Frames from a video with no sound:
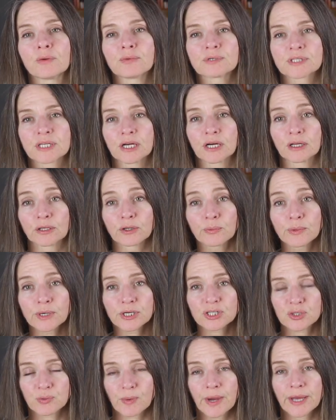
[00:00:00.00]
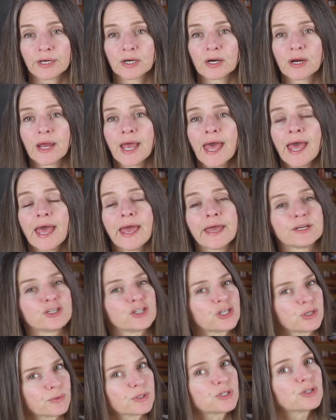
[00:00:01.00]
It was a color work sweater and
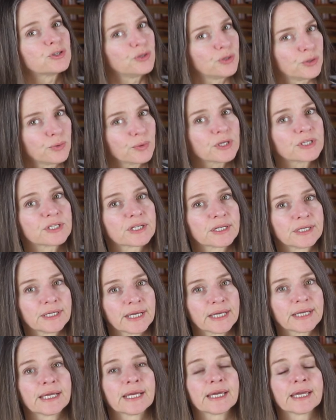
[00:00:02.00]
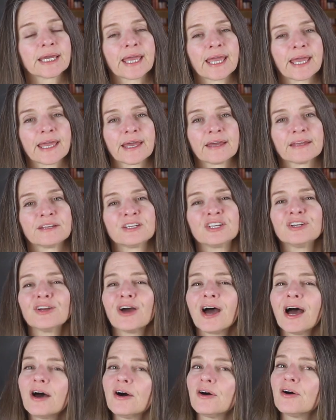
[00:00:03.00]
she was newer to knitting and you
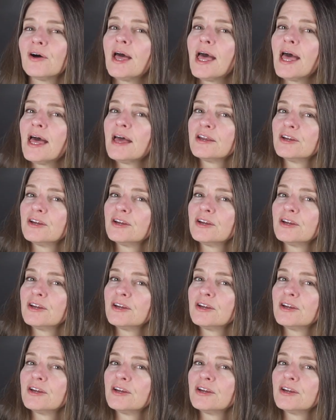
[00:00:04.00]
know how